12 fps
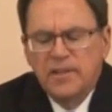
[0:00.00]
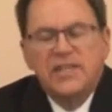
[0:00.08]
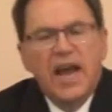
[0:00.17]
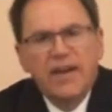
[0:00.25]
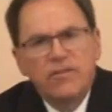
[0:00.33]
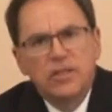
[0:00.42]

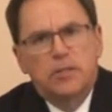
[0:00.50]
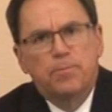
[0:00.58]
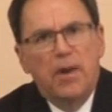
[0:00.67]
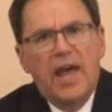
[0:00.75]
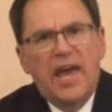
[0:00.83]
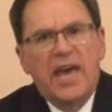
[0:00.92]
David's
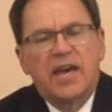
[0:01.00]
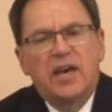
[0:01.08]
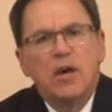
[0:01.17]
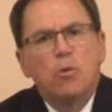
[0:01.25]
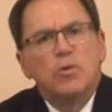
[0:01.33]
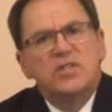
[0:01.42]

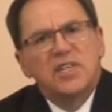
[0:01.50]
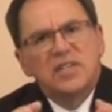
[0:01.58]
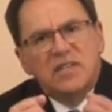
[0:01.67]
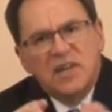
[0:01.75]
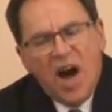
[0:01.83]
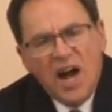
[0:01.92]
playing was
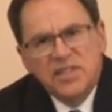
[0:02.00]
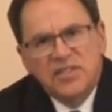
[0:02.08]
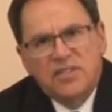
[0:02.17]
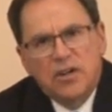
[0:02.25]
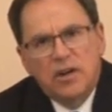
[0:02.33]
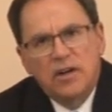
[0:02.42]
in
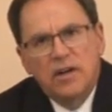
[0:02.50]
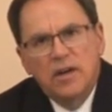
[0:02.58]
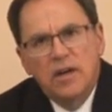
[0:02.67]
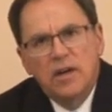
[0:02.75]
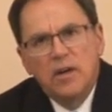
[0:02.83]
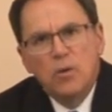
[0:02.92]
concert
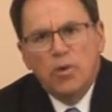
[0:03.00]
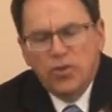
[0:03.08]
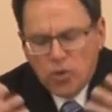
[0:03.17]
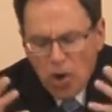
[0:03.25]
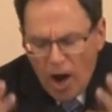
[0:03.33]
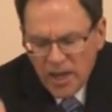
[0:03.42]

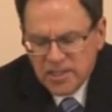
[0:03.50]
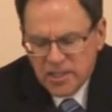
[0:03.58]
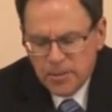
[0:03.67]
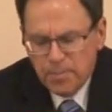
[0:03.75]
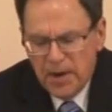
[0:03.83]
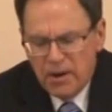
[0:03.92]
with God's
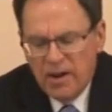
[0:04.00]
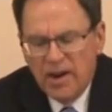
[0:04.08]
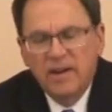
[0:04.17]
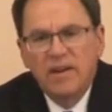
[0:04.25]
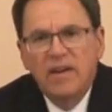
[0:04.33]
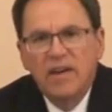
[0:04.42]

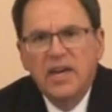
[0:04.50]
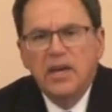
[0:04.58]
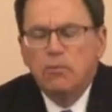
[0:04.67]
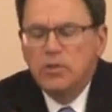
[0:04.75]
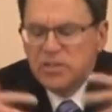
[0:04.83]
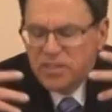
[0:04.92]
Spirit.
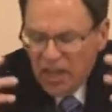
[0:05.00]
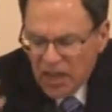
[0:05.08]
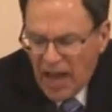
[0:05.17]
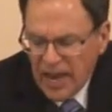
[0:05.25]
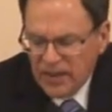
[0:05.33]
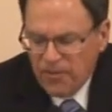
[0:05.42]
It was
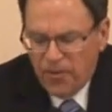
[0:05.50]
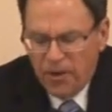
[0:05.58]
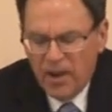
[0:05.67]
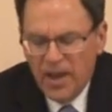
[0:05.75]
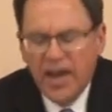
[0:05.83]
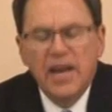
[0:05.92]

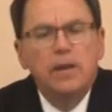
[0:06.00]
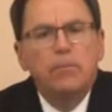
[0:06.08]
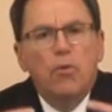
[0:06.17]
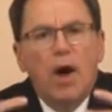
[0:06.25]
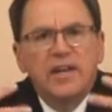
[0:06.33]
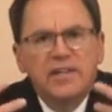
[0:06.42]
delightful and
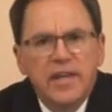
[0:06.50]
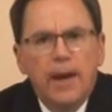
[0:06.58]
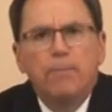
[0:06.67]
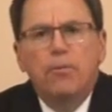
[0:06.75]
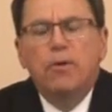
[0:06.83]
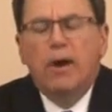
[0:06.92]
it brought
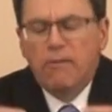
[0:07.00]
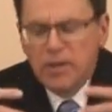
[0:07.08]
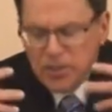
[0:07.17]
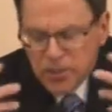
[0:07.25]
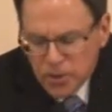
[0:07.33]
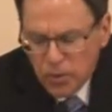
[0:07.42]

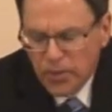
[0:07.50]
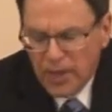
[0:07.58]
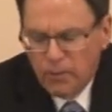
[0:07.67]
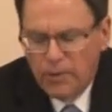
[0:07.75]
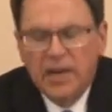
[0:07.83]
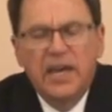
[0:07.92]
temporary
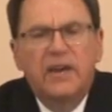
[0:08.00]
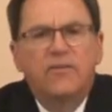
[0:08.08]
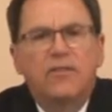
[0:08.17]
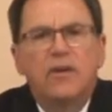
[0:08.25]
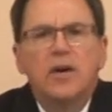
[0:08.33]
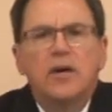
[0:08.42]
soothing relief